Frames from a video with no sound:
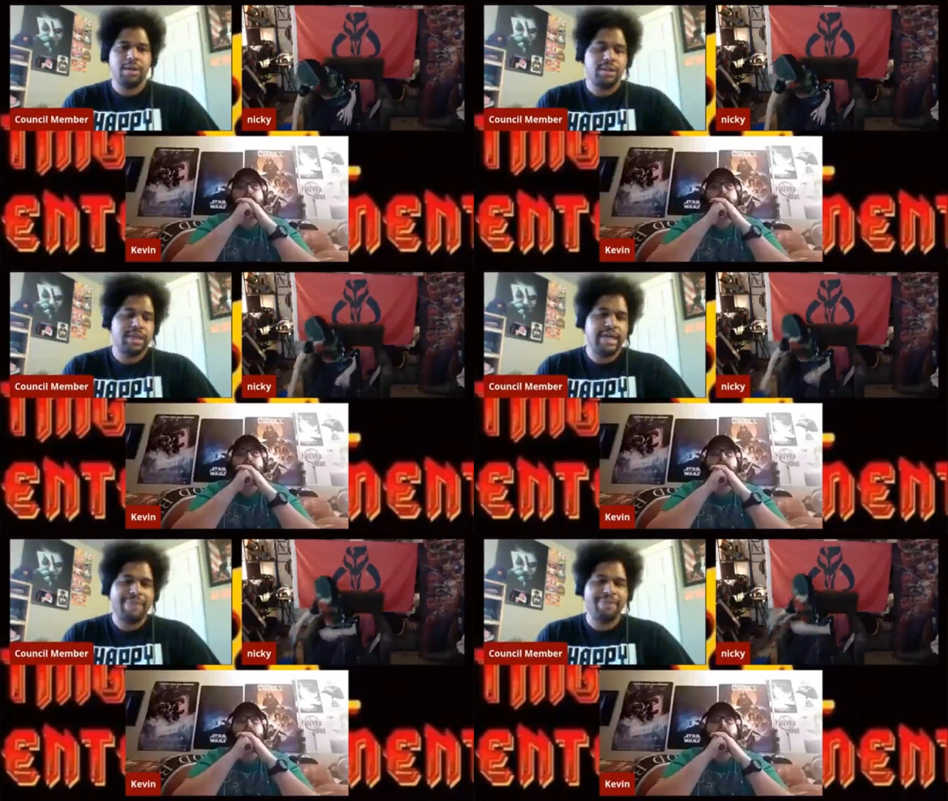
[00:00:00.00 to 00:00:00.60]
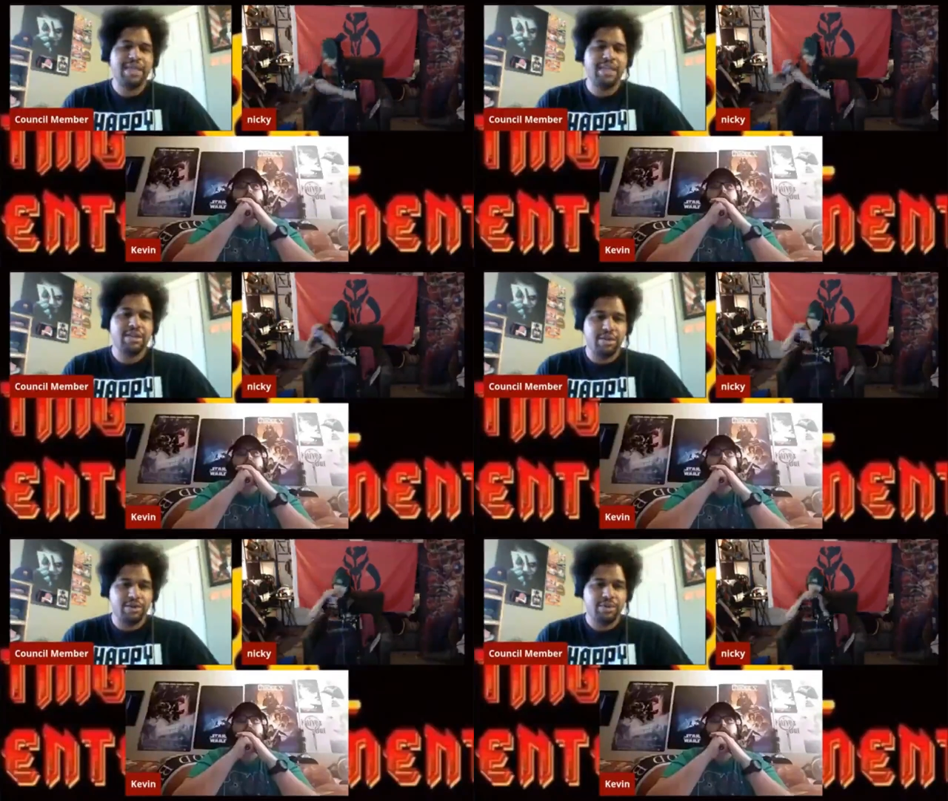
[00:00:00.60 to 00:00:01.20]
the
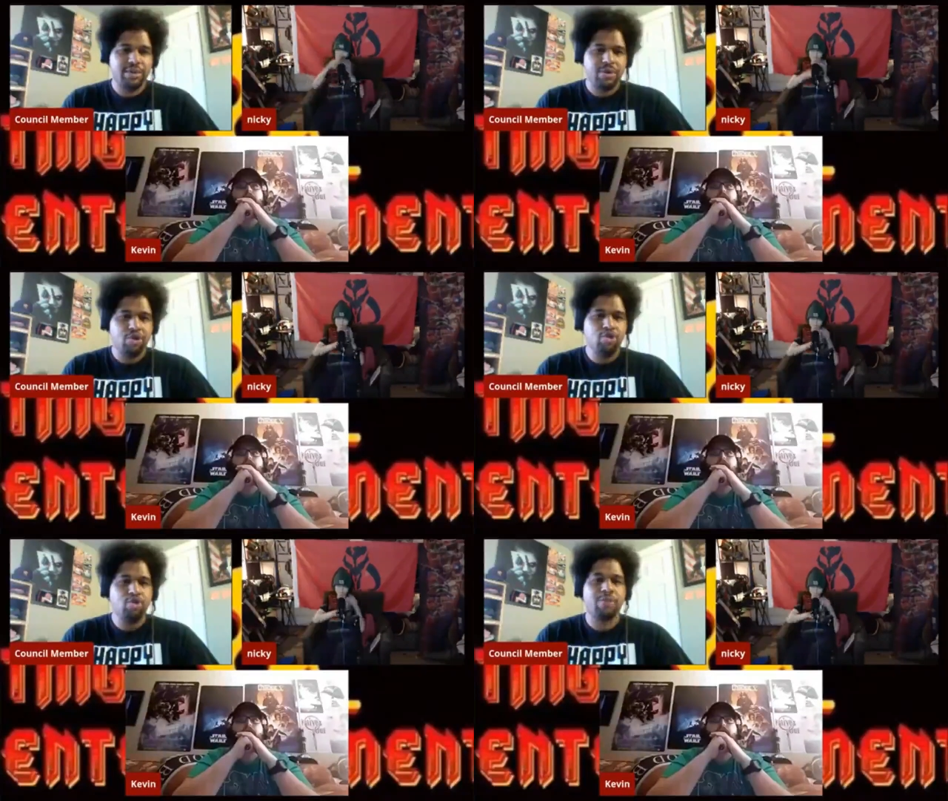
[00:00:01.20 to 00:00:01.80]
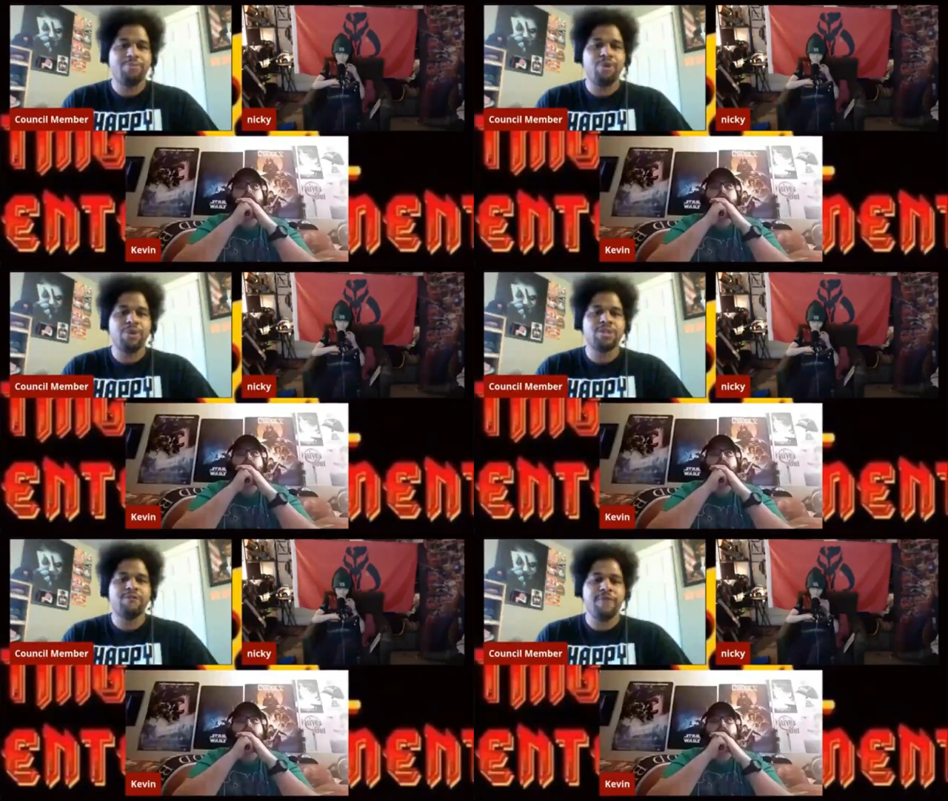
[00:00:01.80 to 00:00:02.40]
Abednego who
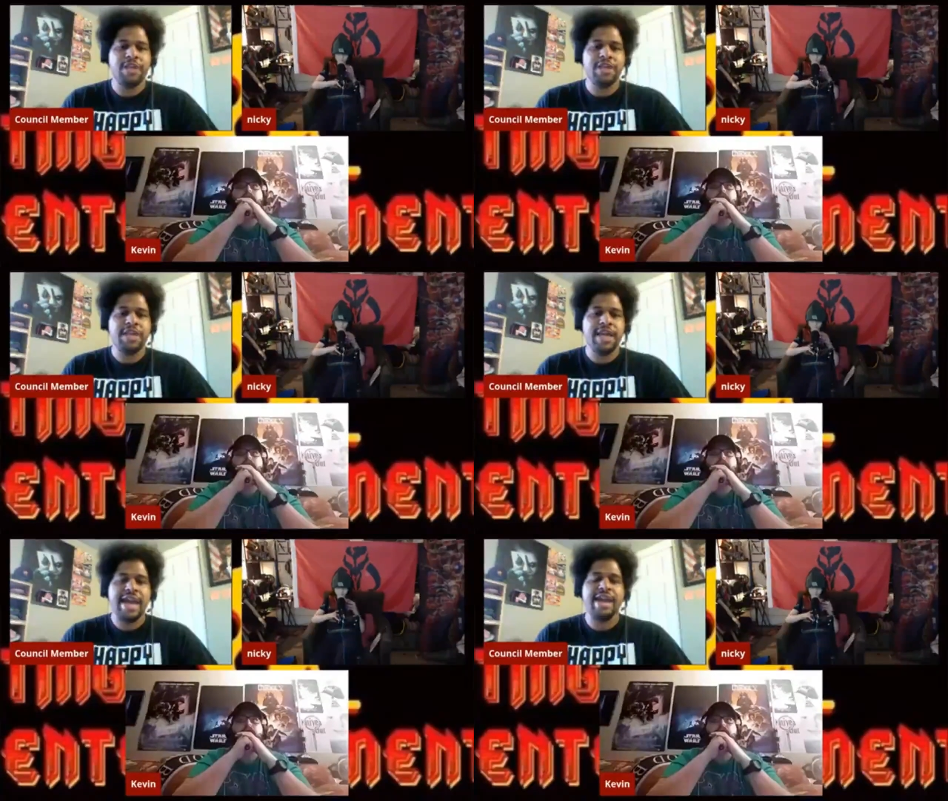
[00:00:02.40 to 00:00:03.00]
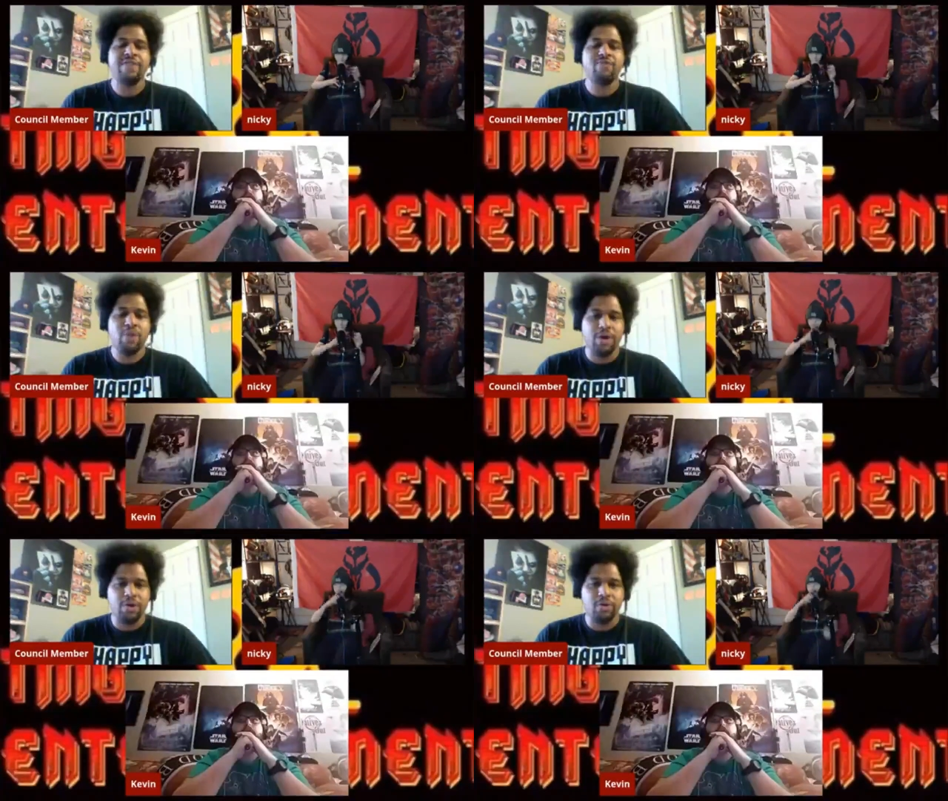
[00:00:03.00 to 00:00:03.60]
reports Finn and
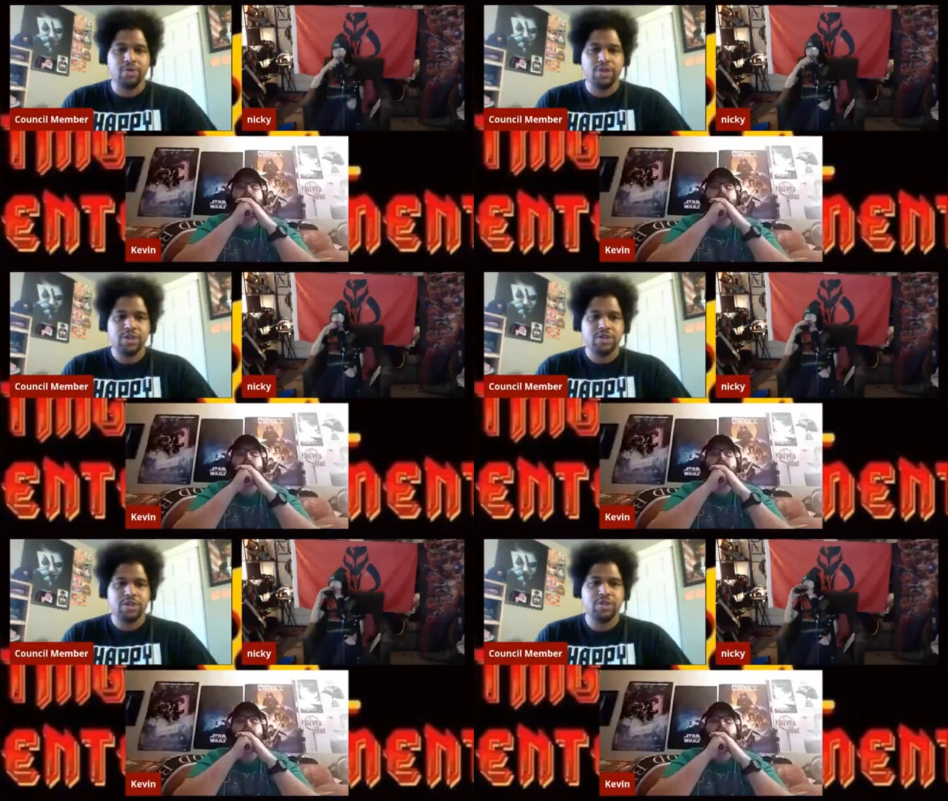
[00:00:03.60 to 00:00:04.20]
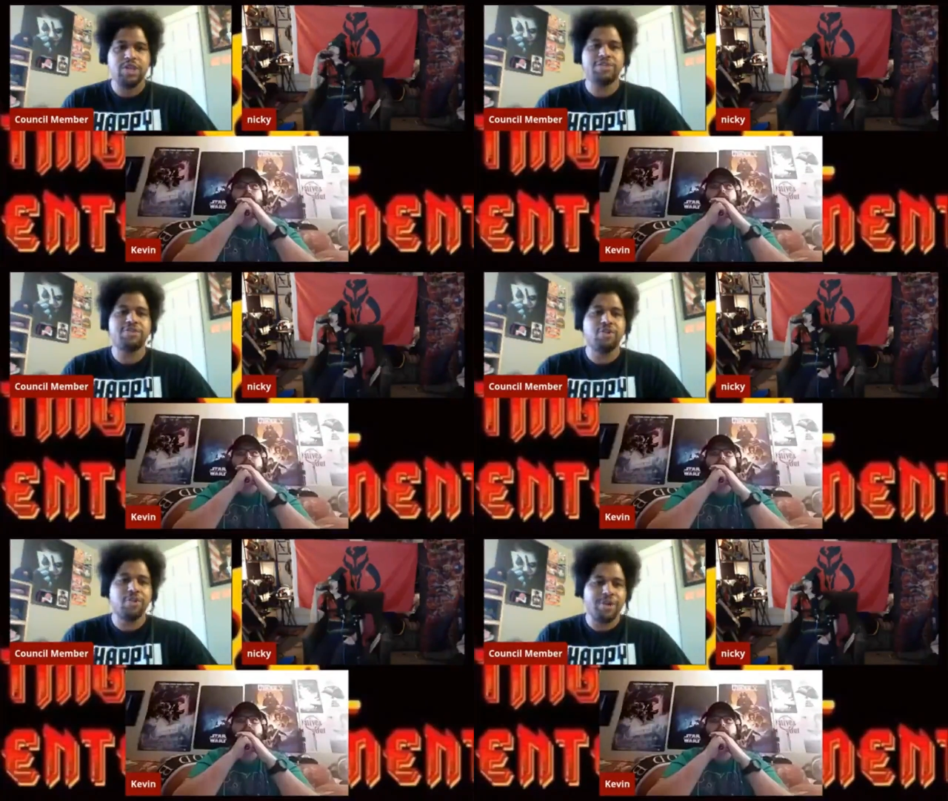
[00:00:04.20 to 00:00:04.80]
Rose to the
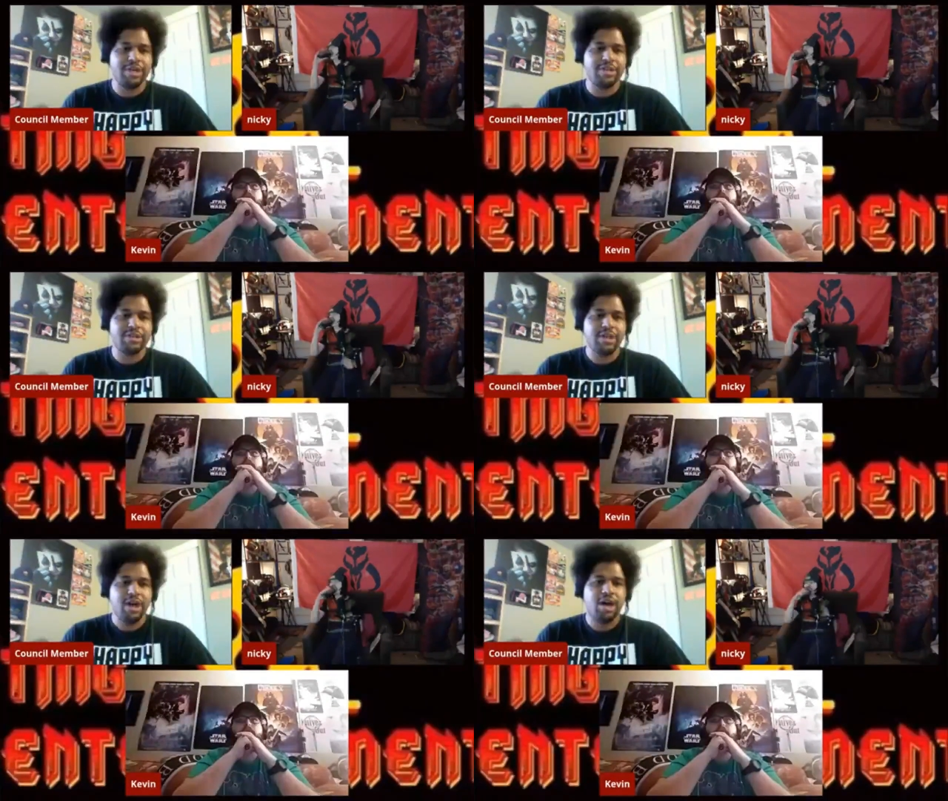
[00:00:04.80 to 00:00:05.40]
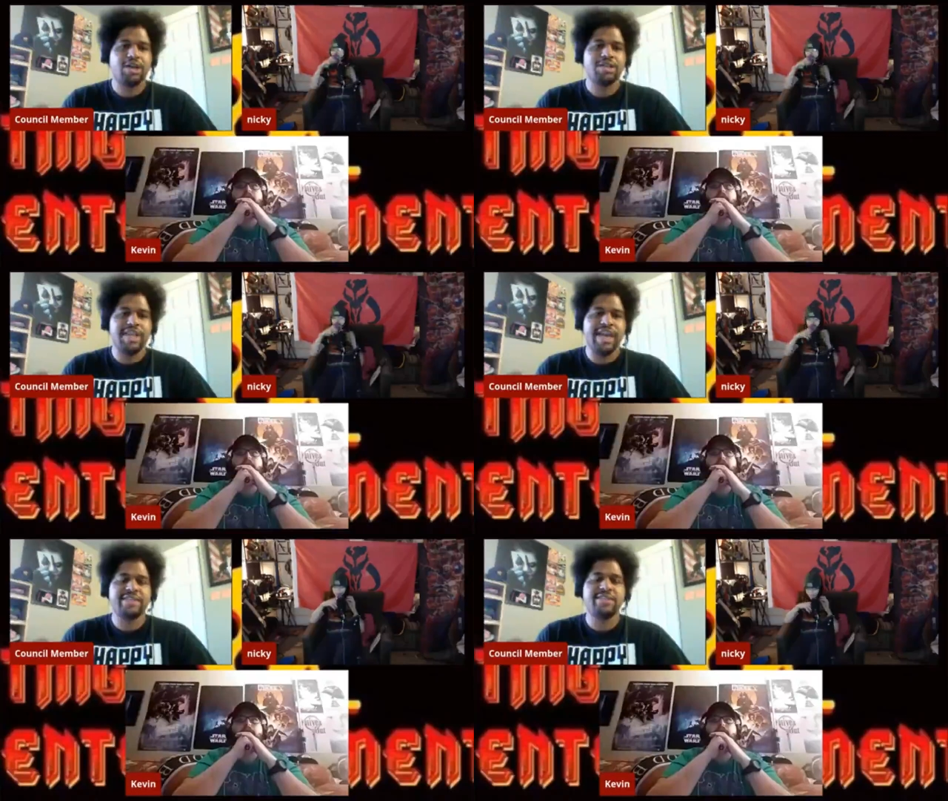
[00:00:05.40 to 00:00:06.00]
authorities on
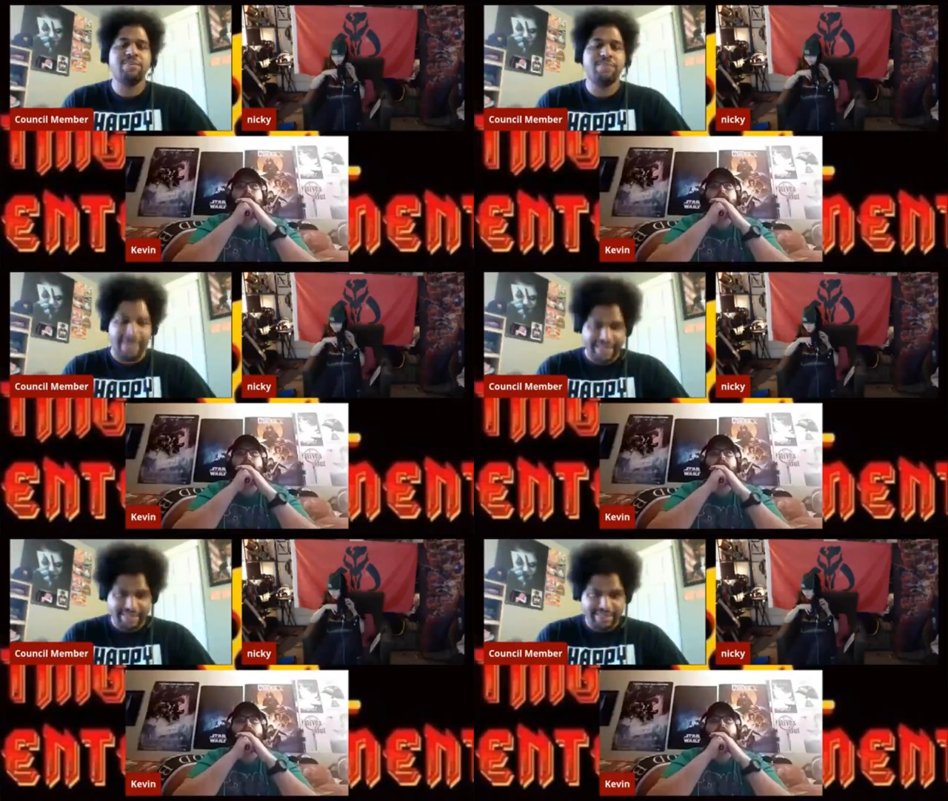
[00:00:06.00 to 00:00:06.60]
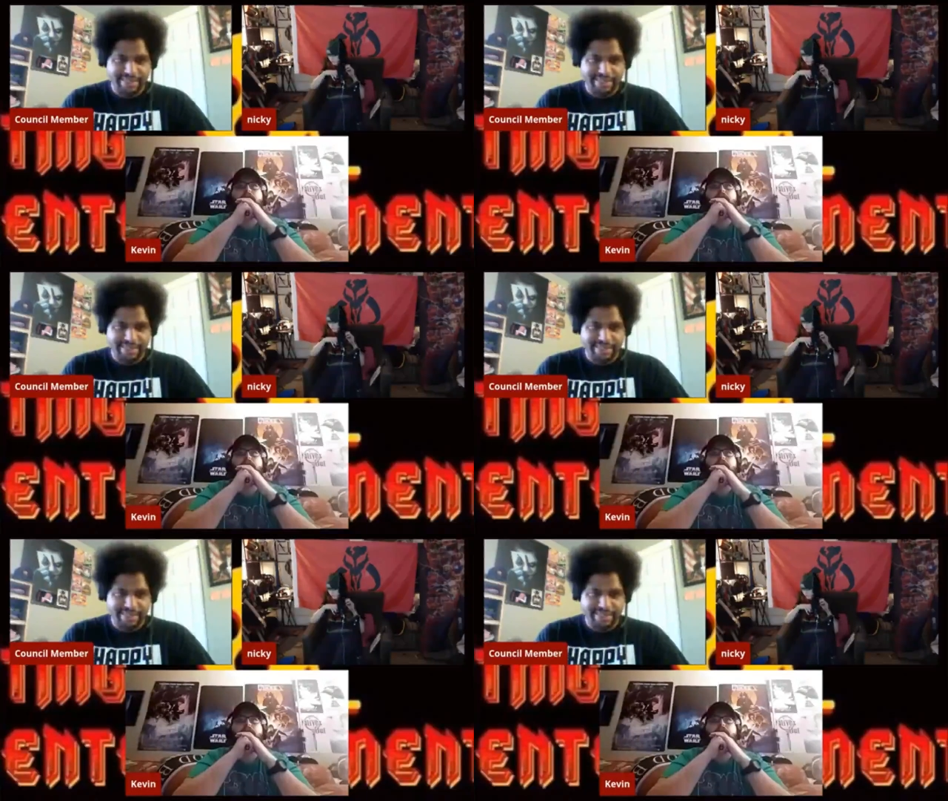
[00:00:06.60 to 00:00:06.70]
Canto Bight?